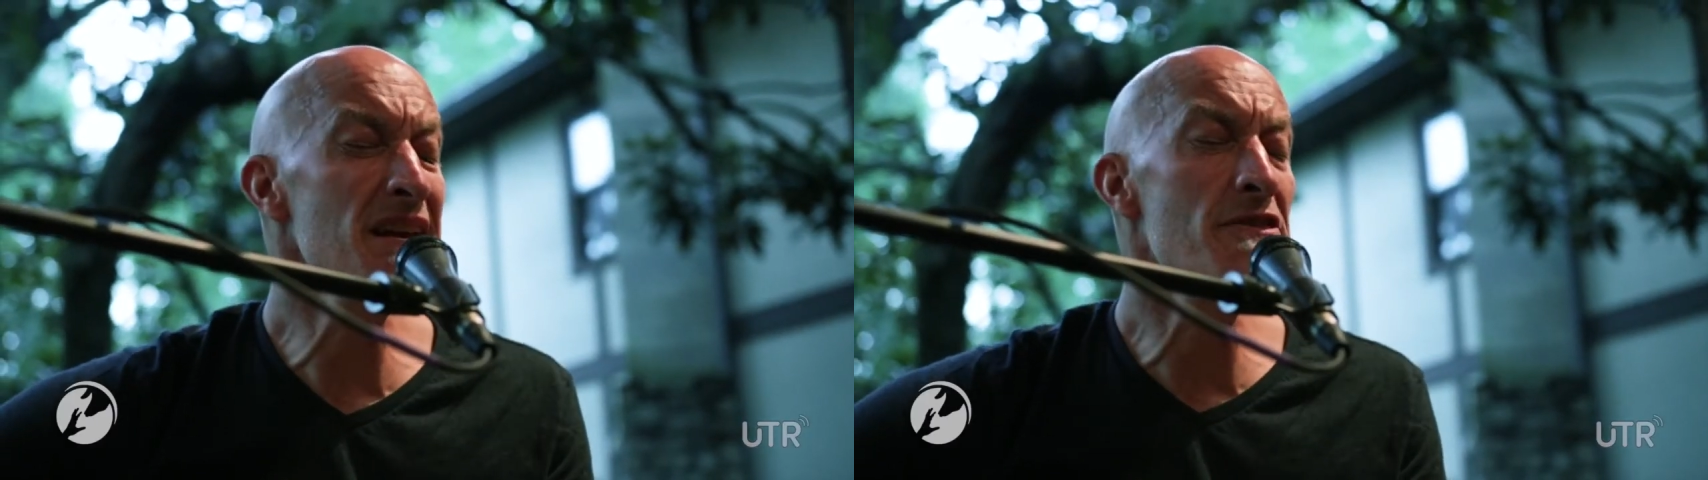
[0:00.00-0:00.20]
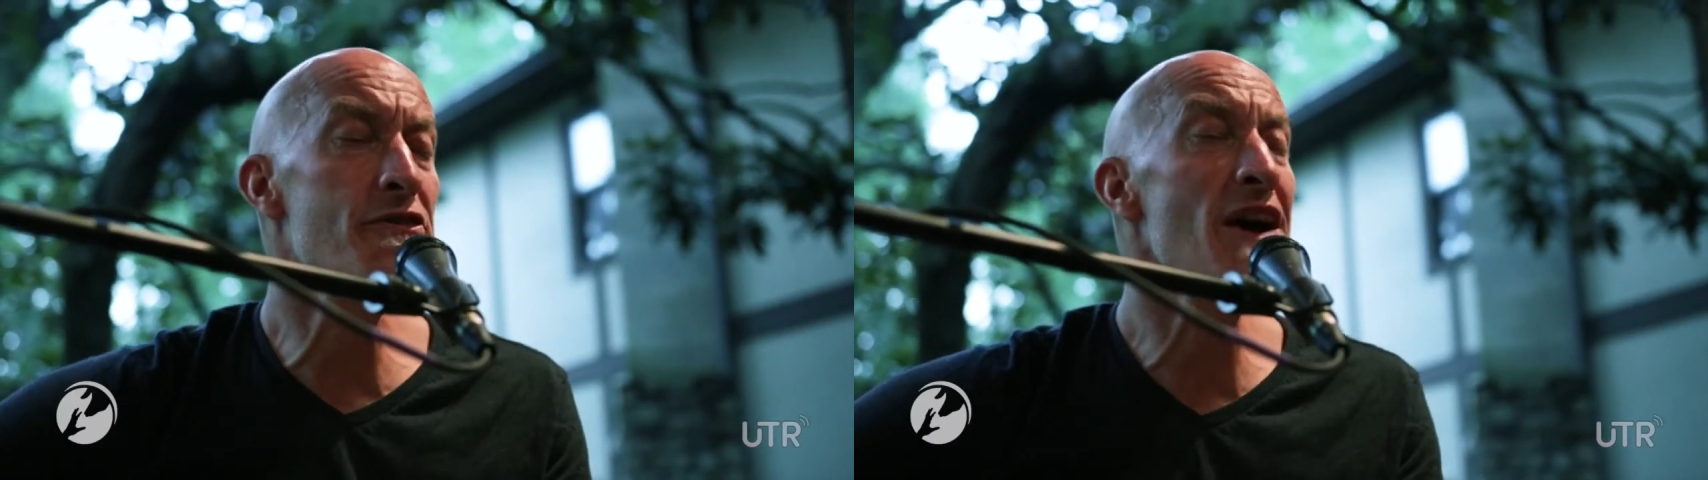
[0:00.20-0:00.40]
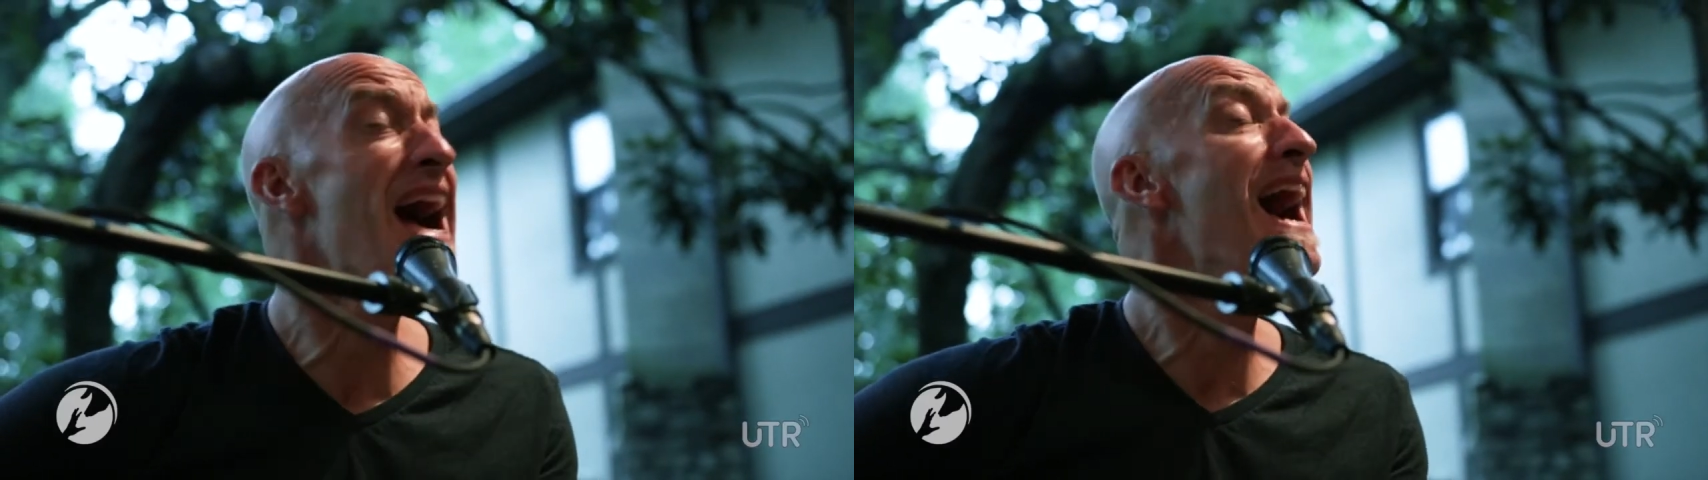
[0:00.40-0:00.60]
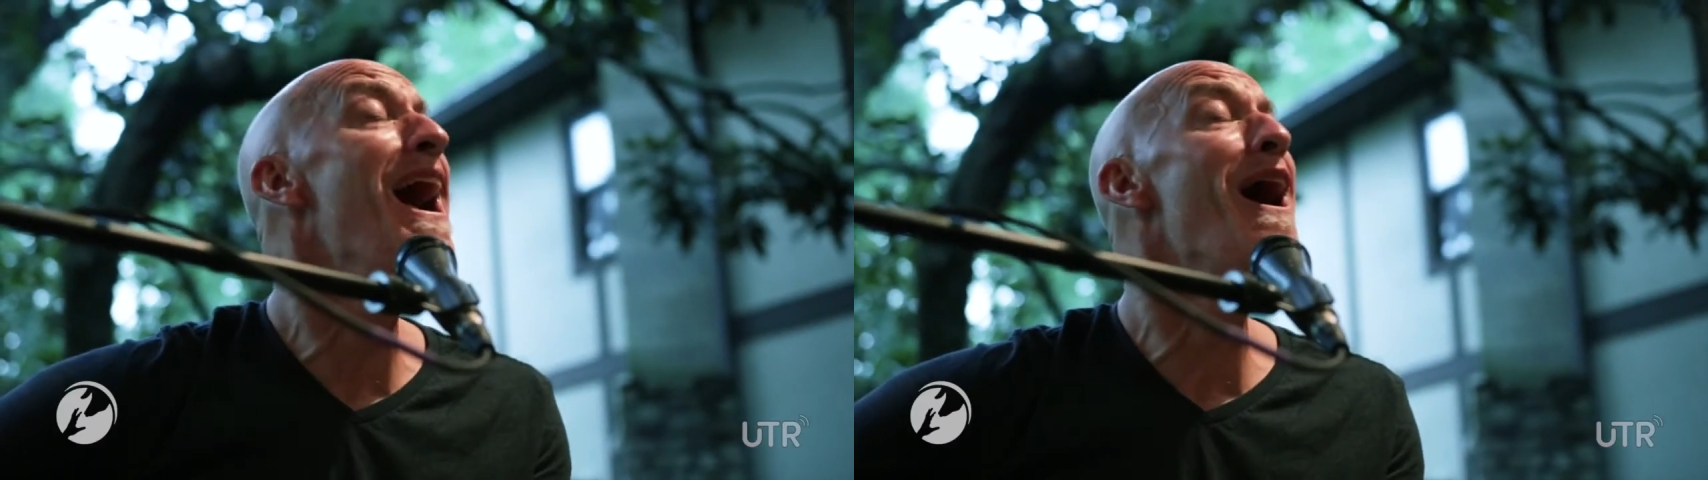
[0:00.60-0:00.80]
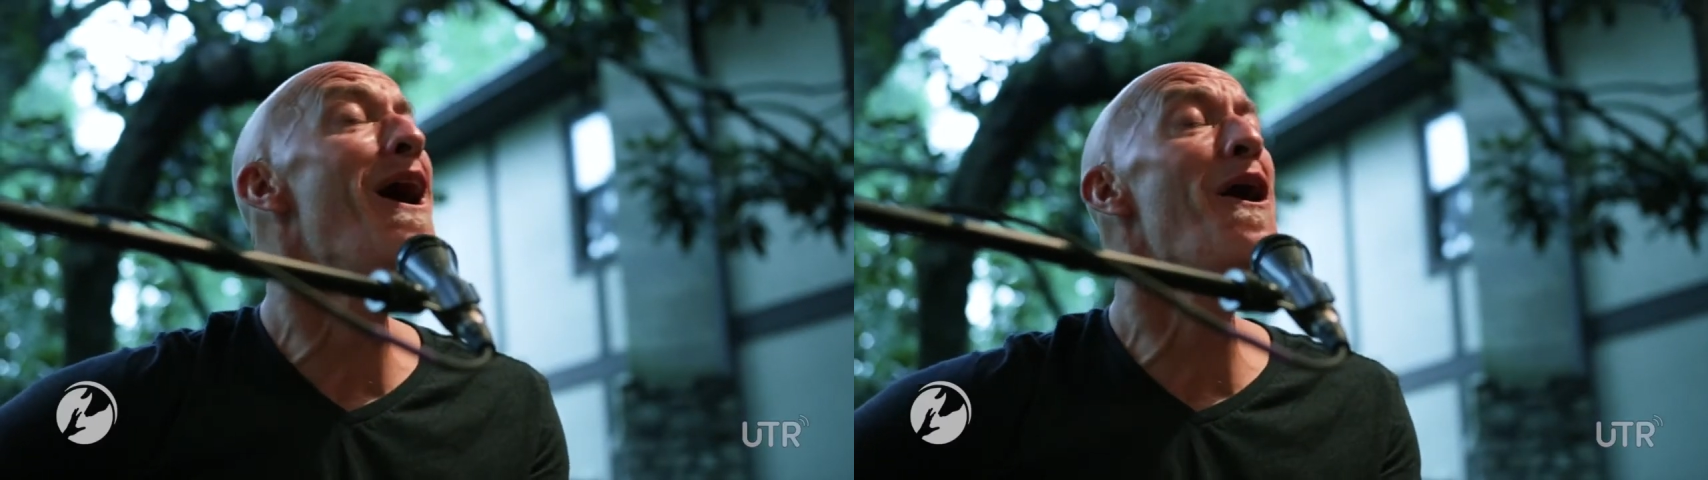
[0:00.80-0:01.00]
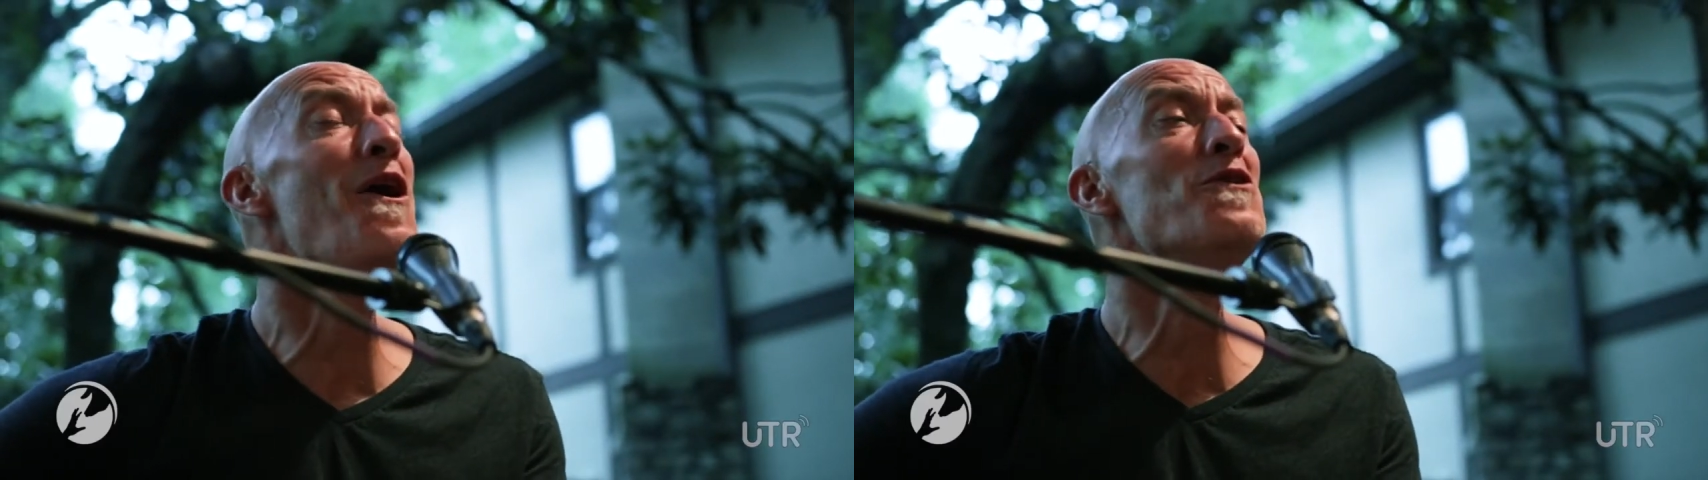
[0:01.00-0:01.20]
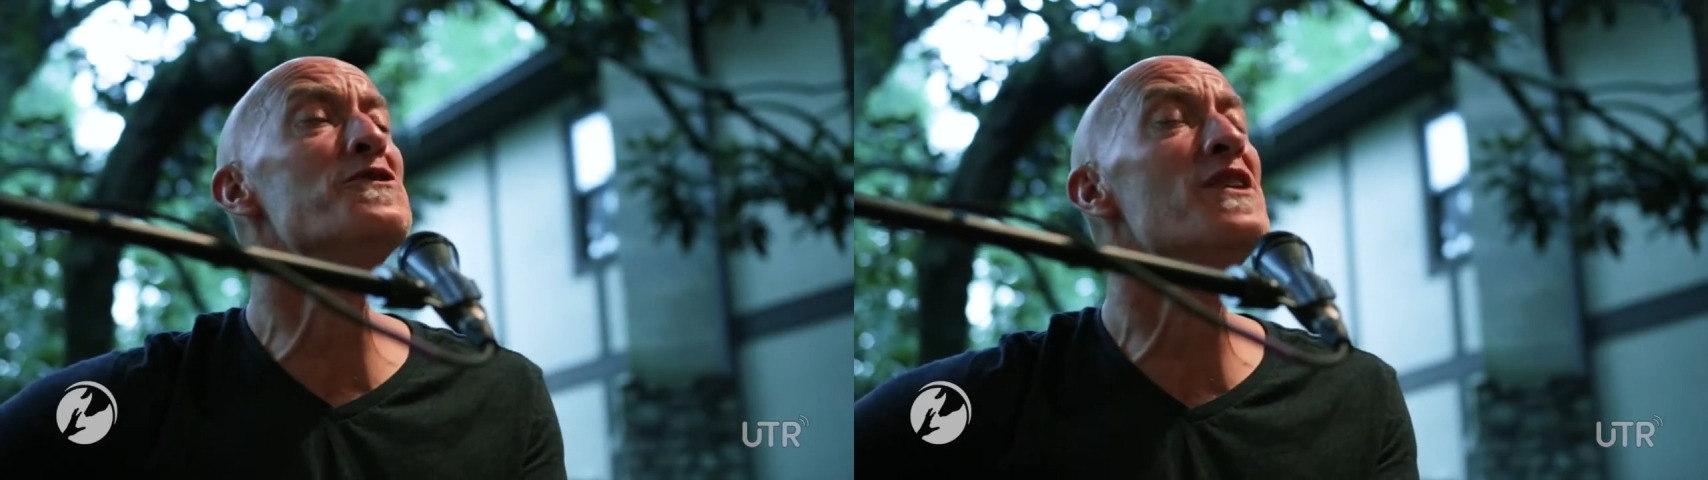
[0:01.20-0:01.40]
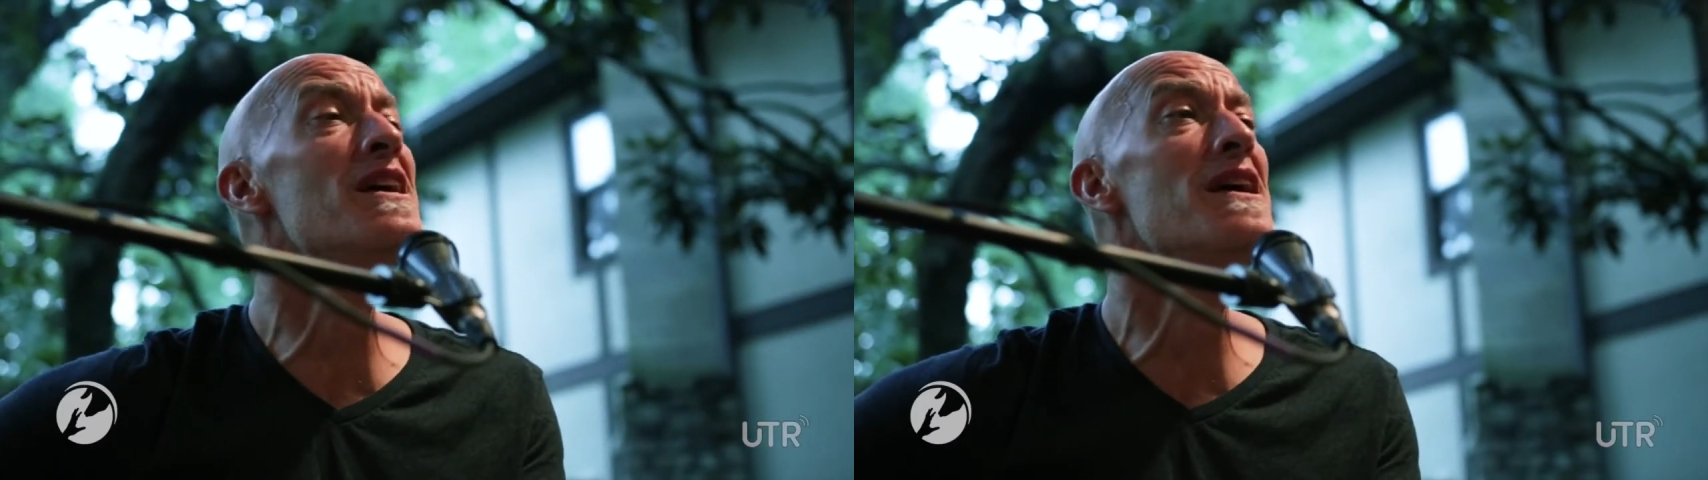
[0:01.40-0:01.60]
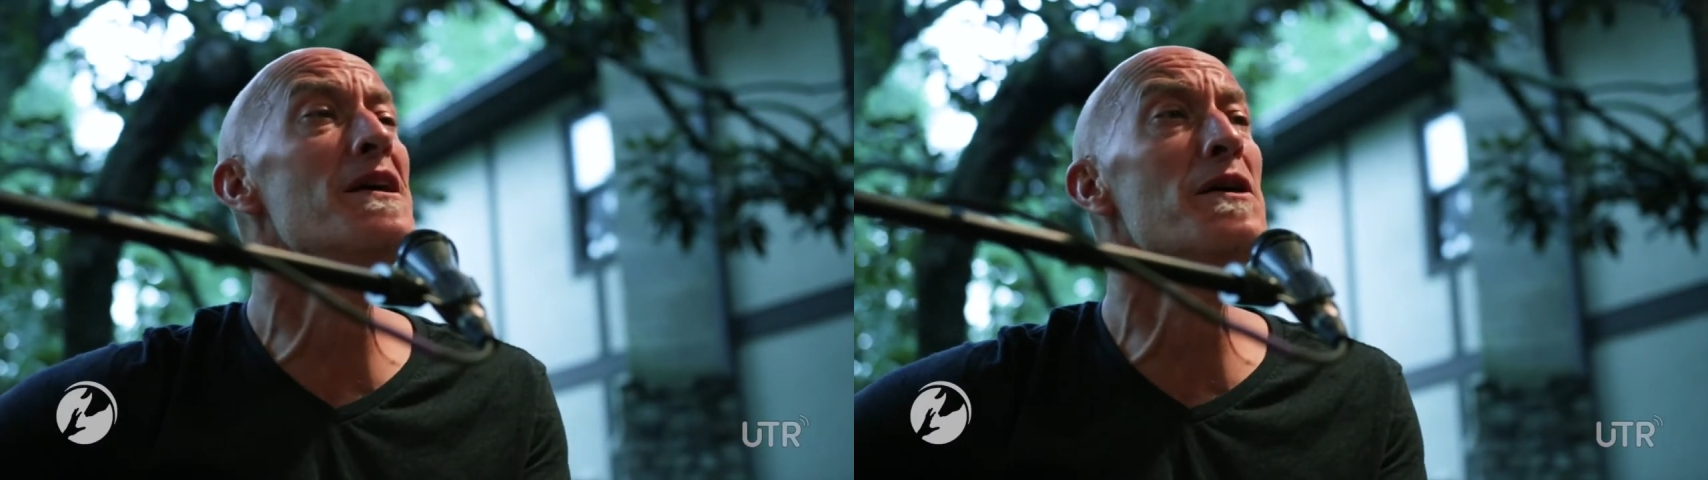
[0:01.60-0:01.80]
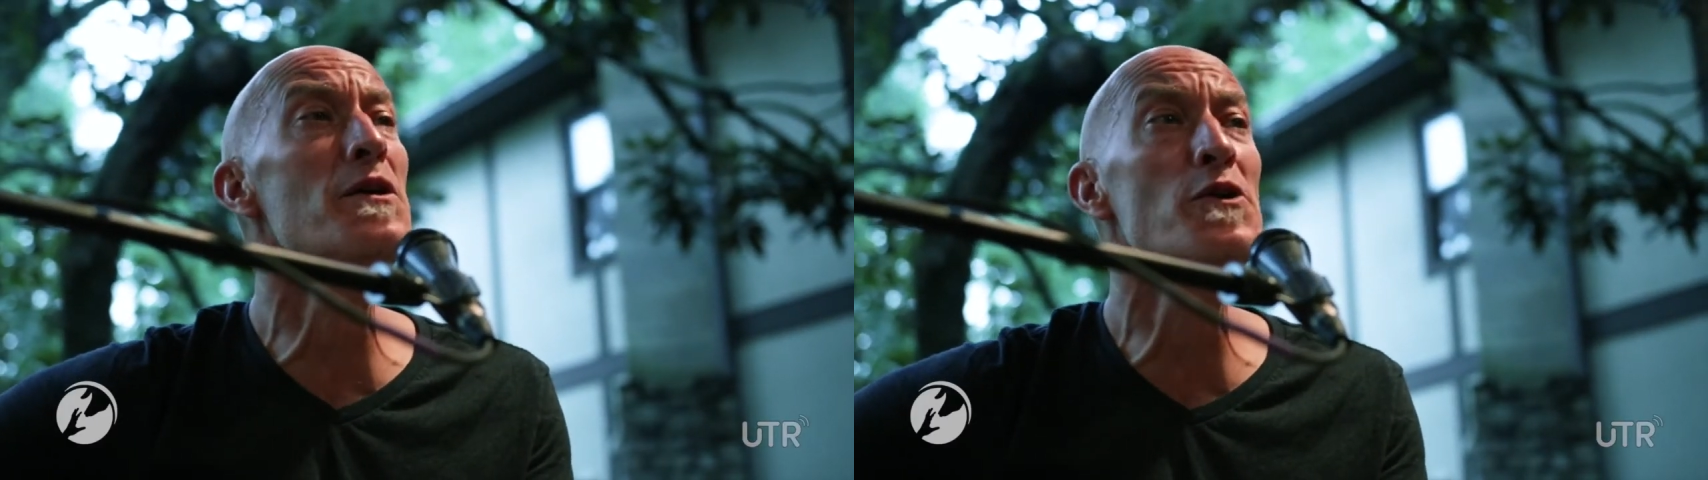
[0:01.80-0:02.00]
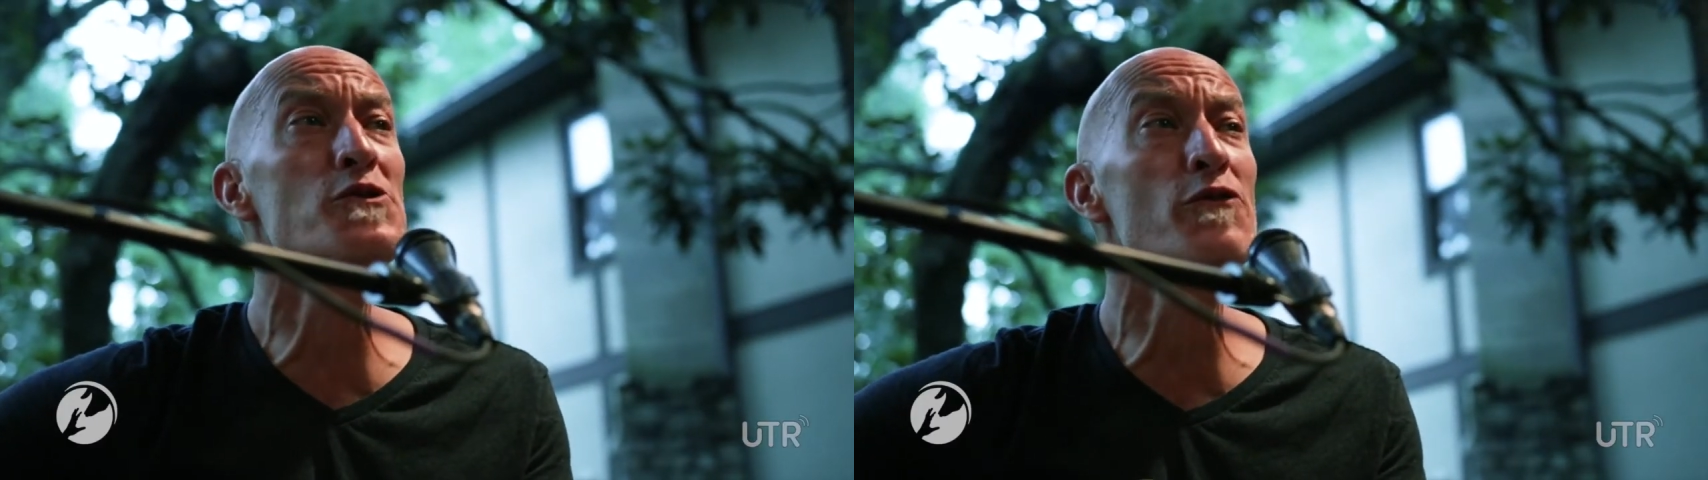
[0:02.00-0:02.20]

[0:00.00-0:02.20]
thousands of